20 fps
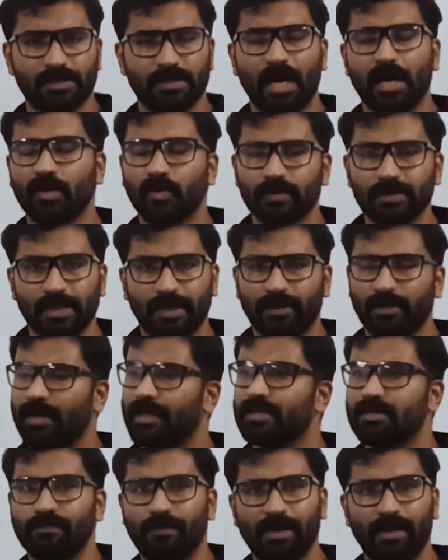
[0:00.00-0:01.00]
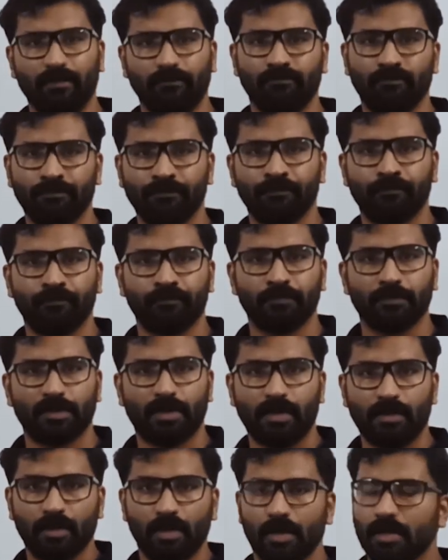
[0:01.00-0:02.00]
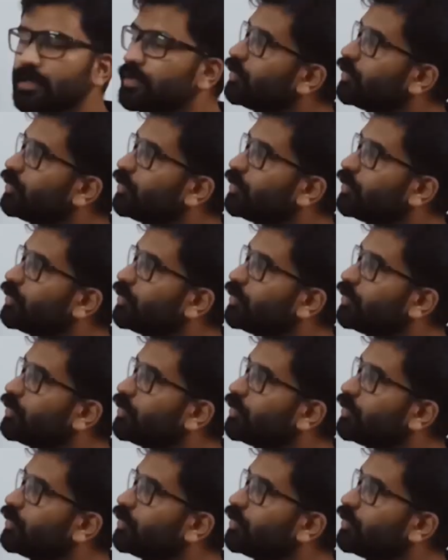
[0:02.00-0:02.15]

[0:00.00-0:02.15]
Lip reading: Carnot cycle explained, right?